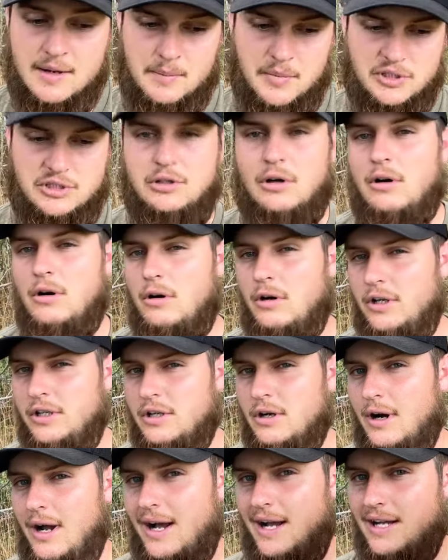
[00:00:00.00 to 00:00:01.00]
but you are hurting
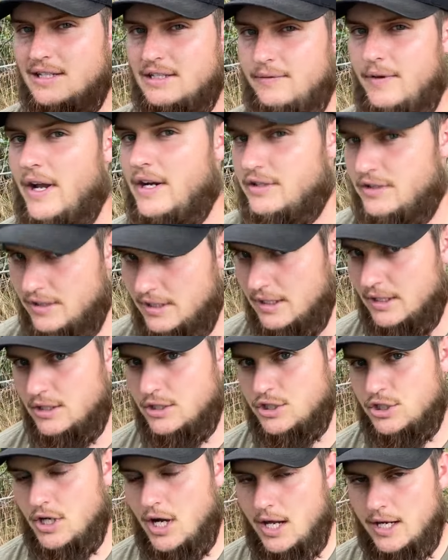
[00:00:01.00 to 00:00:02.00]
your odds of actually getting a
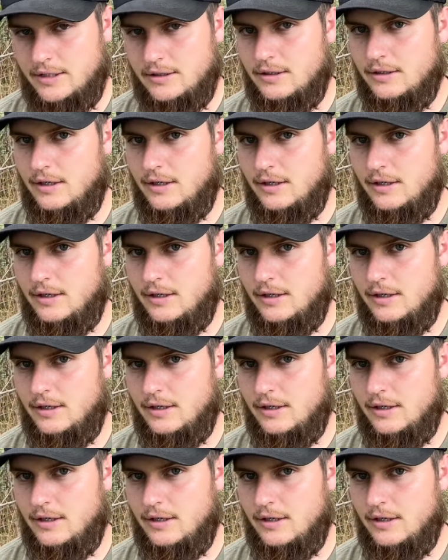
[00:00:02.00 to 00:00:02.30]
shot at the